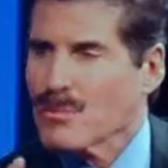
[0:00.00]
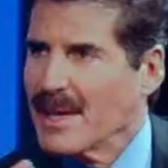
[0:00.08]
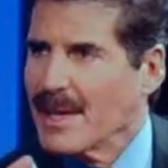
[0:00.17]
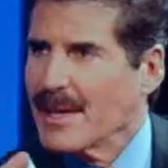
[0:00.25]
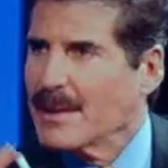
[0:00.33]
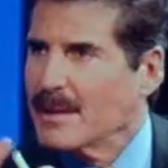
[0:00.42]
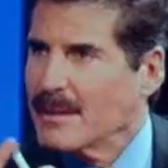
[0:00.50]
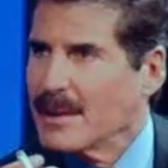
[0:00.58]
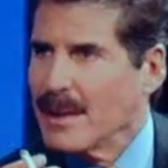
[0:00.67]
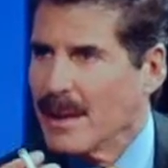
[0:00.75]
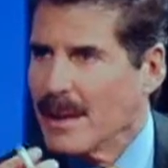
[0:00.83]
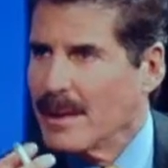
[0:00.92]
red on
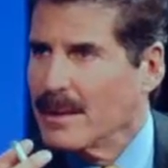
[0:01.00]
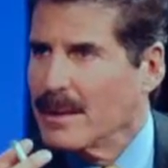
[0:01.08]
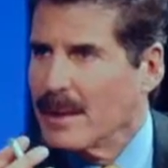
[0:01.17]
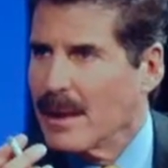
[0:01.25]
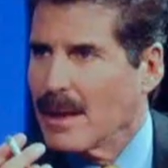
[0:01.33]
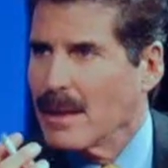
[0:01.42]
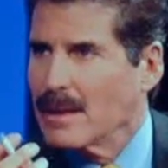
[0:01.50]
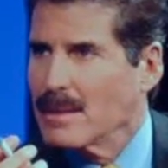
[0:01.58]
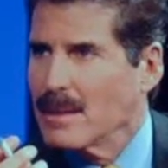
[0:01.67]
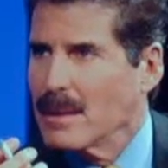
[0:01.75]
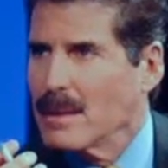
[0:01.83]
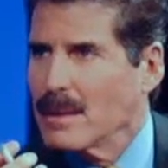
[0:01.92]
the end, and
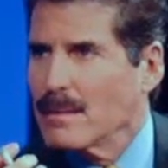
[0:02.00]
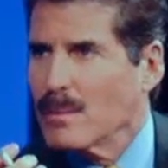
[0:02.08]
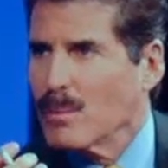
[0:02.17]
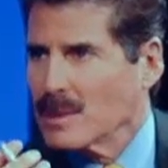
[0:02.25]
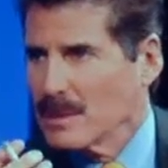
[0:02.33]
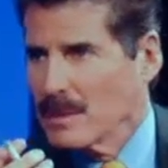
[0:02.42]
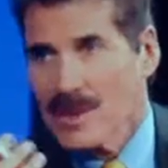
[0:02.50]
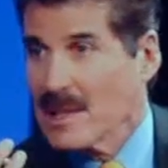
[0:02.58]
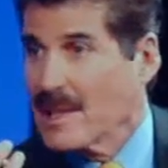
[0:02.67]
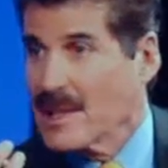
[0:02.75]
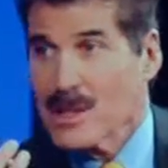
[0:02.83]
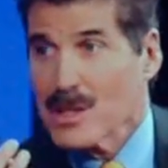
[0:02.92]
what looks like